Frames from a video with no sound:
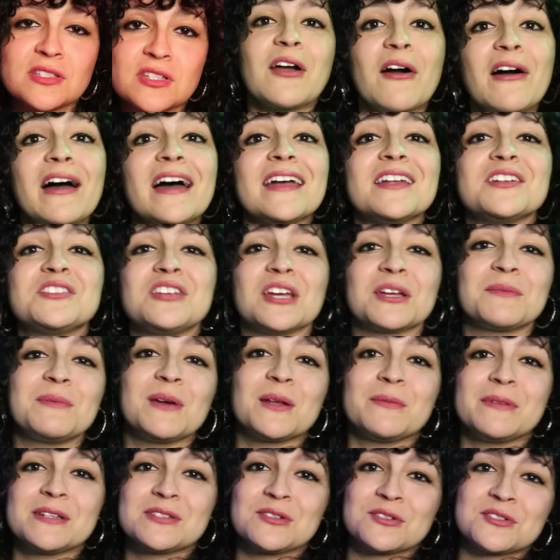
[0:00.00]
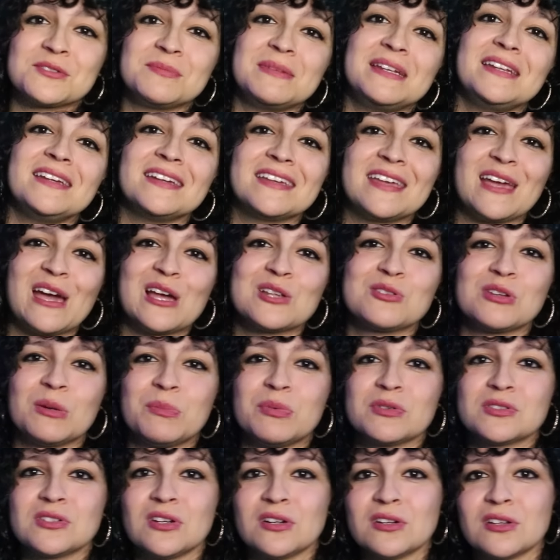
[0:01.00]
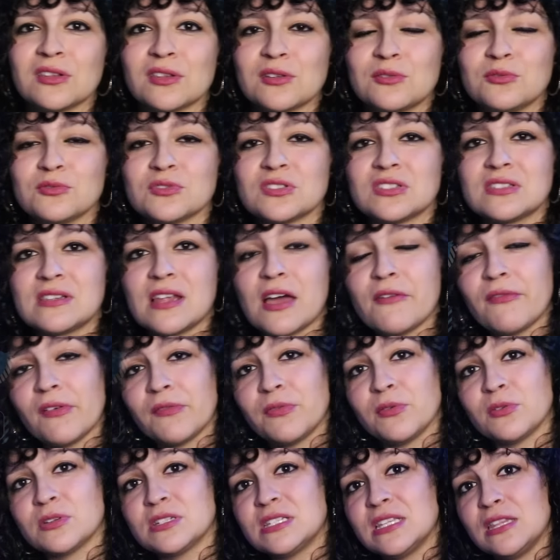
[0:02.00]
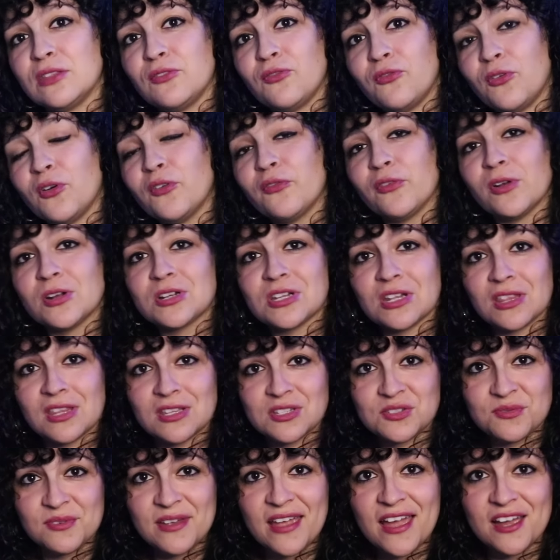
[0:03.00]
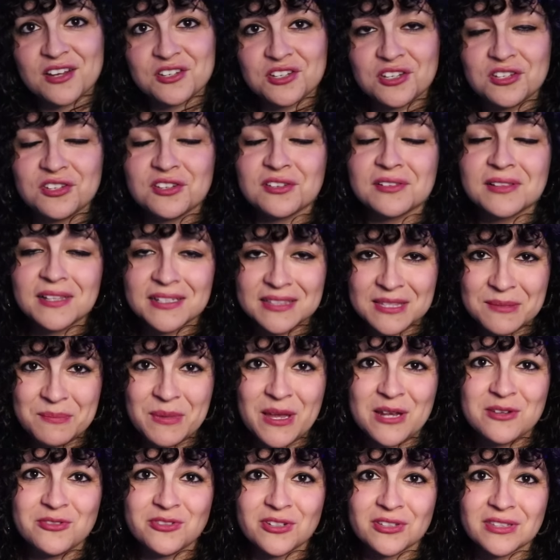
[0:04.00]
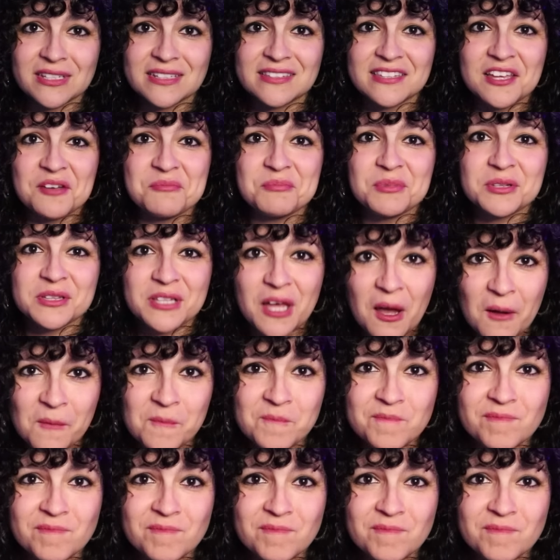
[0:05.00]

Go ahead and check me on my social media accounts where I post other cool stuff. If you want to see the full version of this reaction, you can click the Patreon link down below.